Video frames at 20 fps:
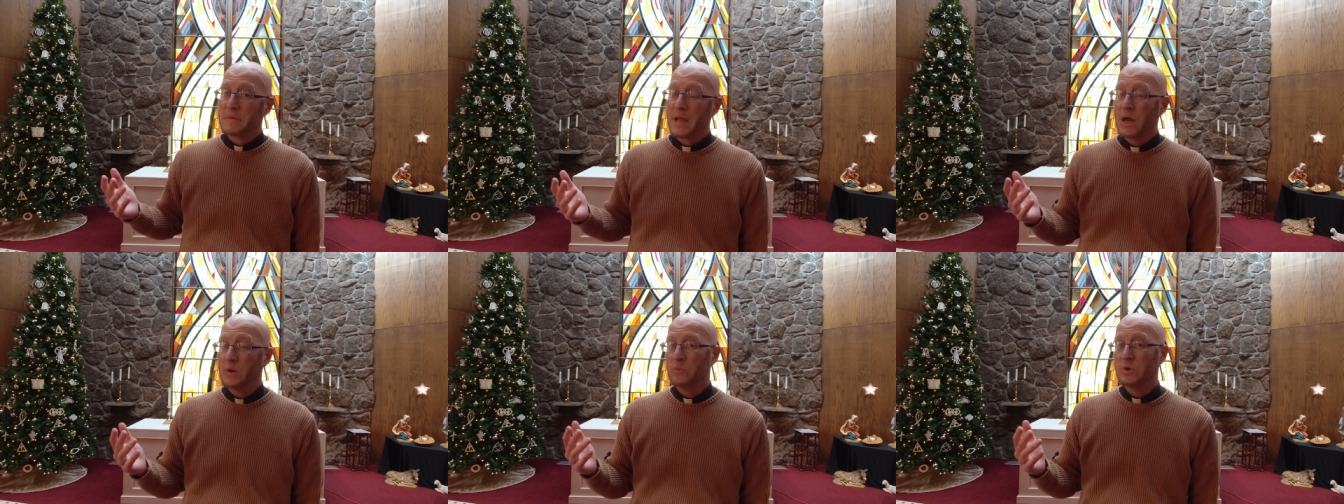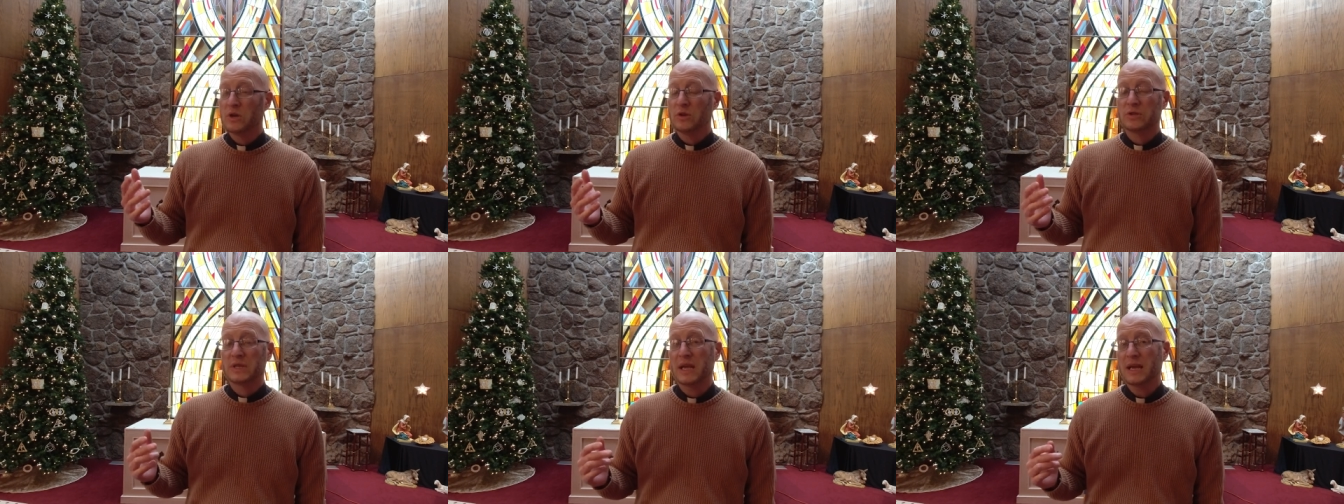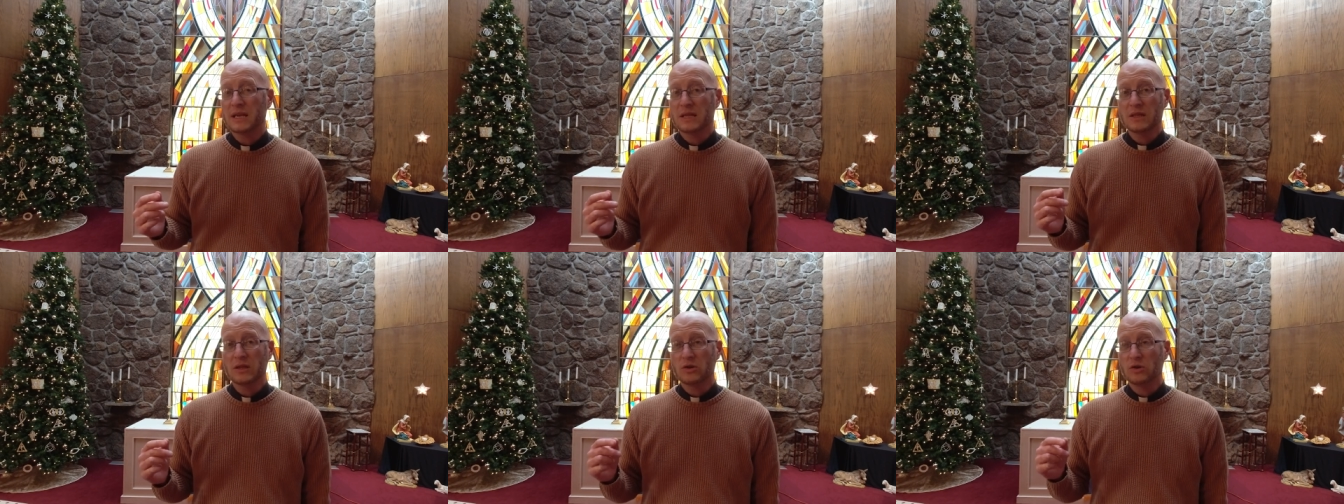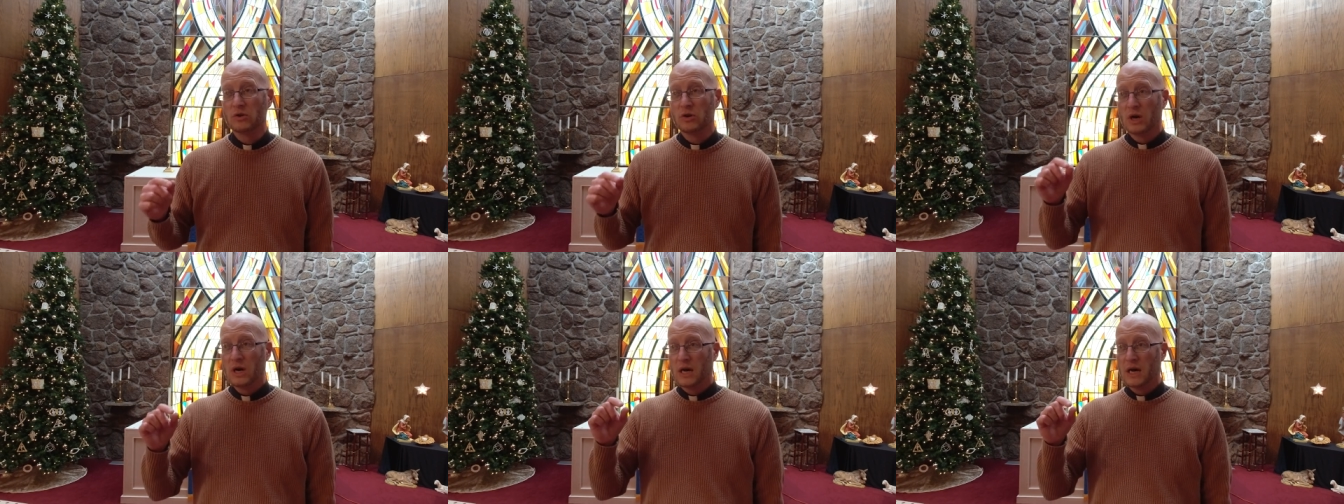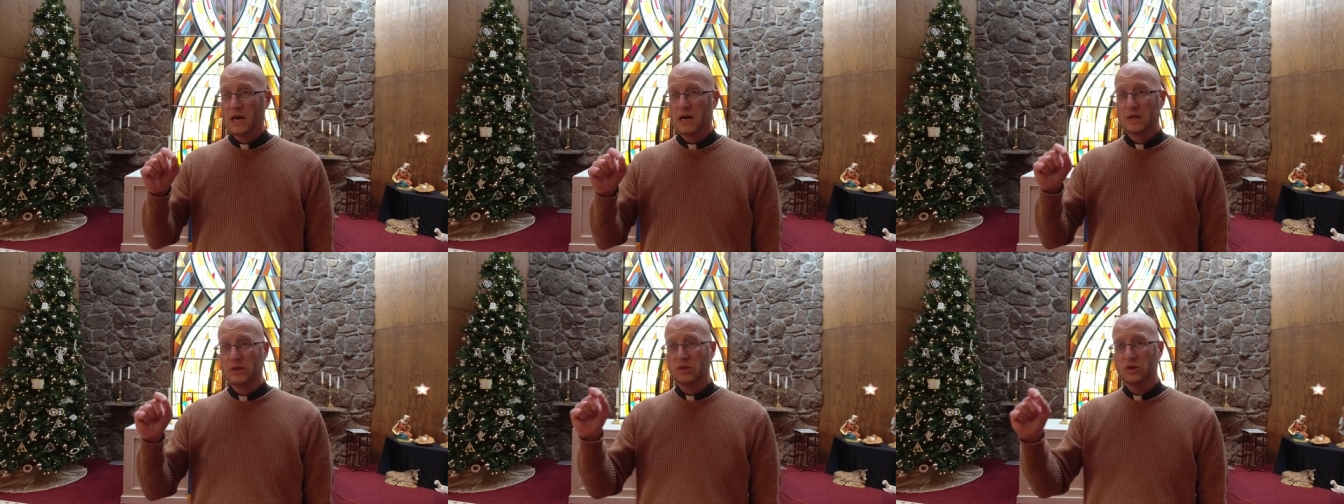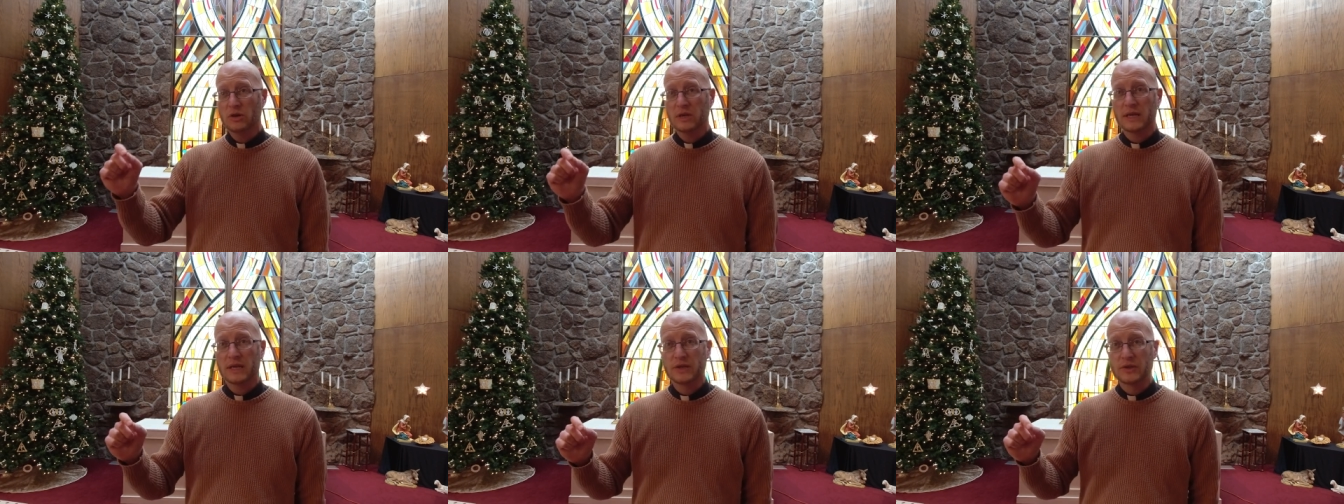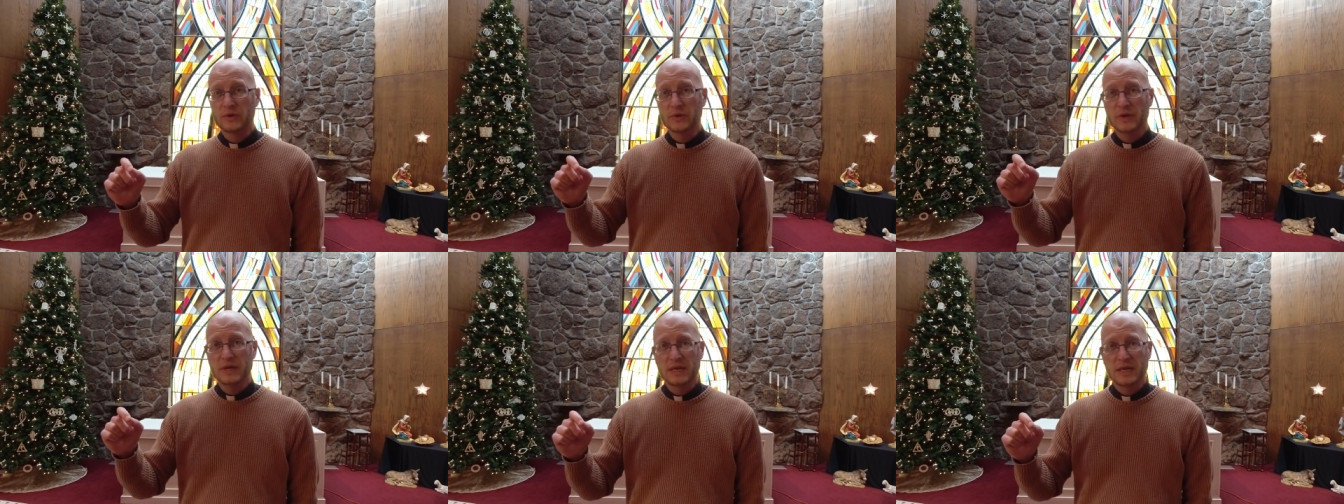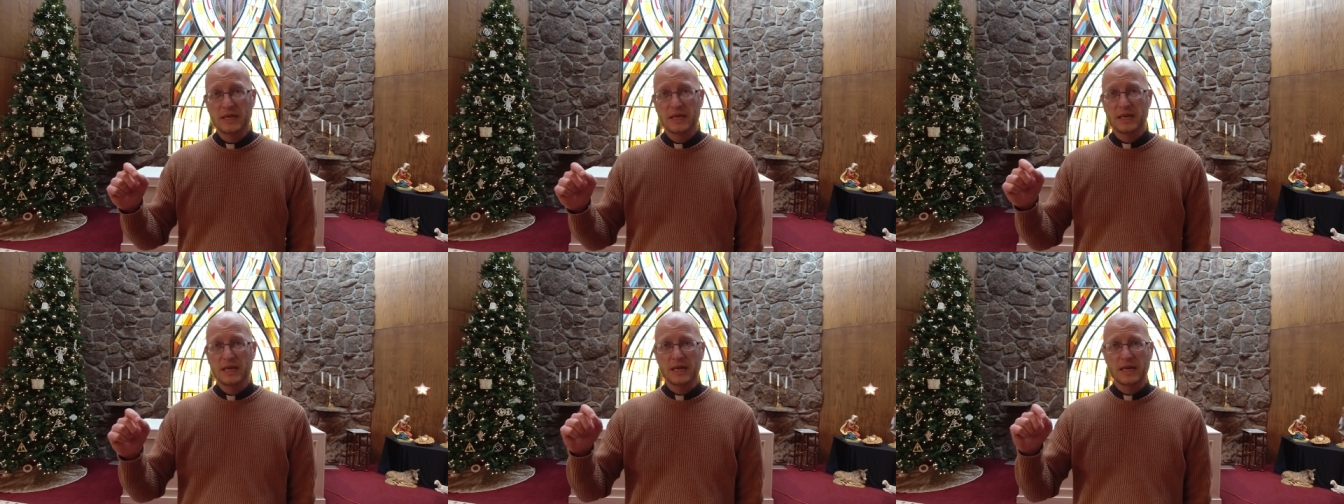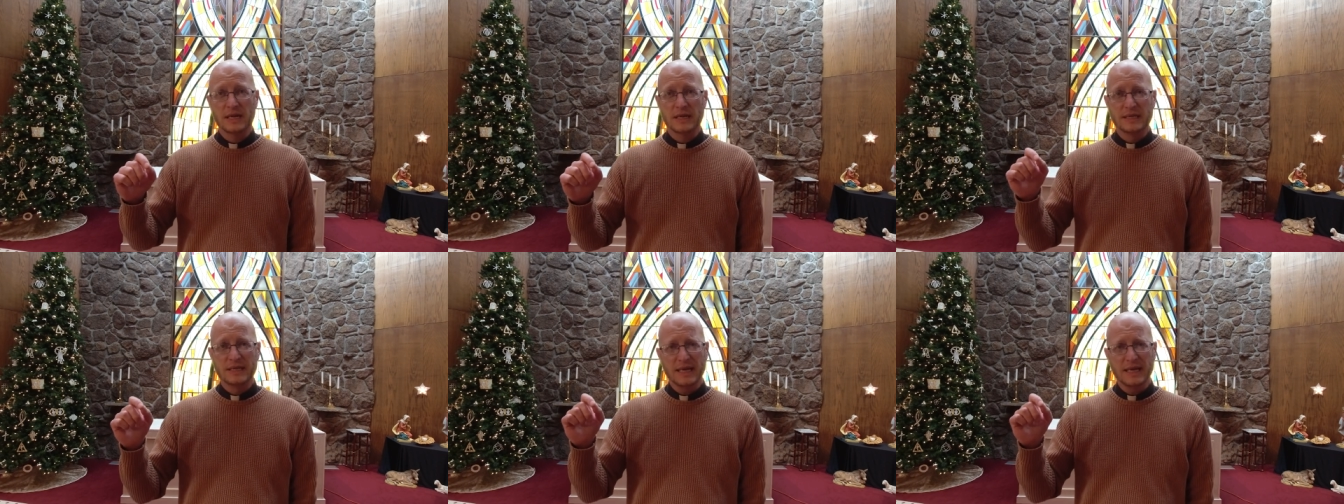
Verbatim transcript: And when you take a little uh, look into it, uh,